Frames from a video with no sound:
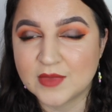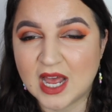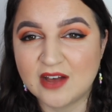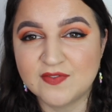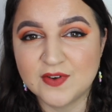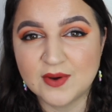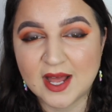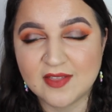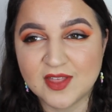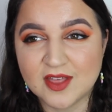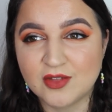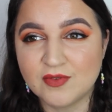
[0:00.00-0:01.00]
I feel
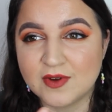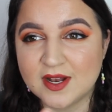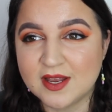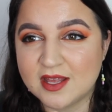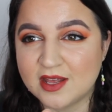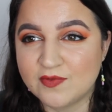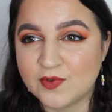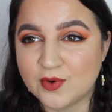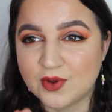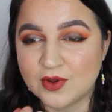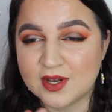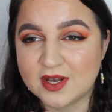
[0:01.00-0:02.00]
like these really give
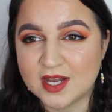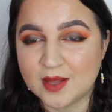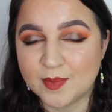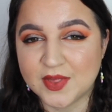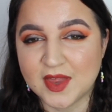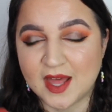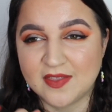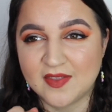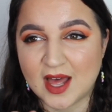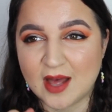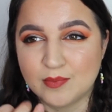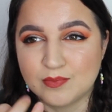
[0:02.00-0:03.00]
your lips like that